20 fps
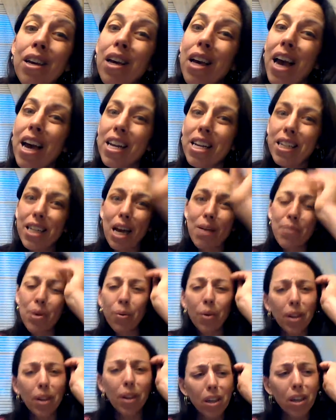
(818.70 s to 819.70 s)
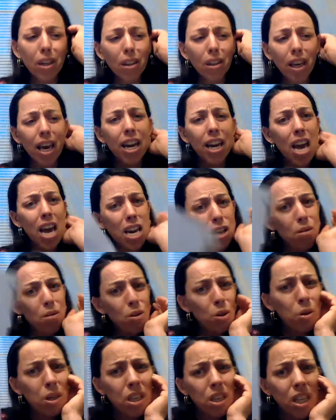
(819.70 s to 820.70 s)
anytime you were a little kid and you
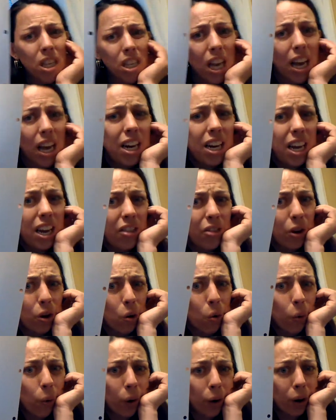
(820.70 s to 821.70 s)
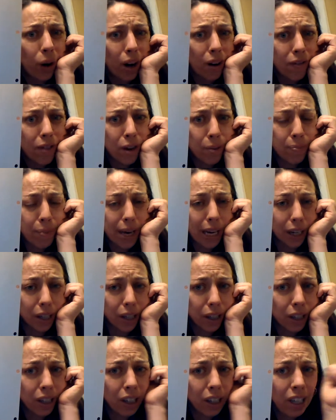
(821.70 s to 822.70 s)
drew a sun in the corner of the
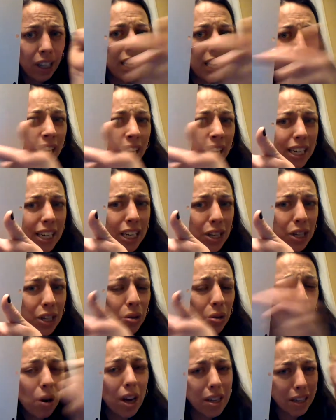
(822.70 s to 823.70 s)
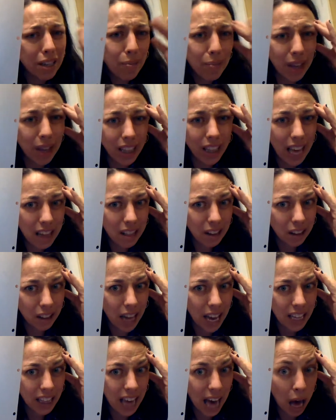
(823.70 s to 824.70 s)
picture, didn't you draw something that looked
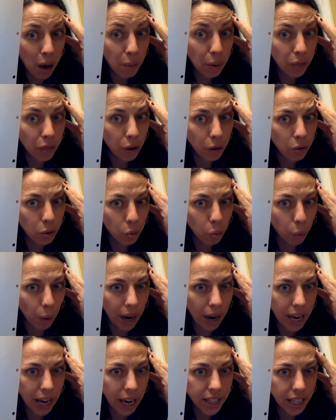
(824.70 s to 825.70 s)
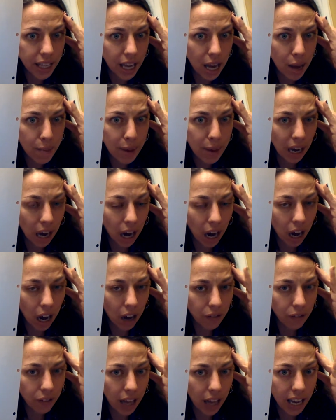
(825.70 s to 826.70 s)
like that with those rays coming off
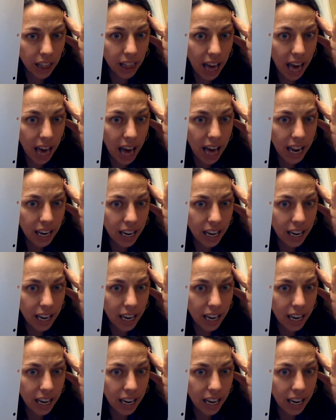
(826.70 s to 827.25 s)
like that?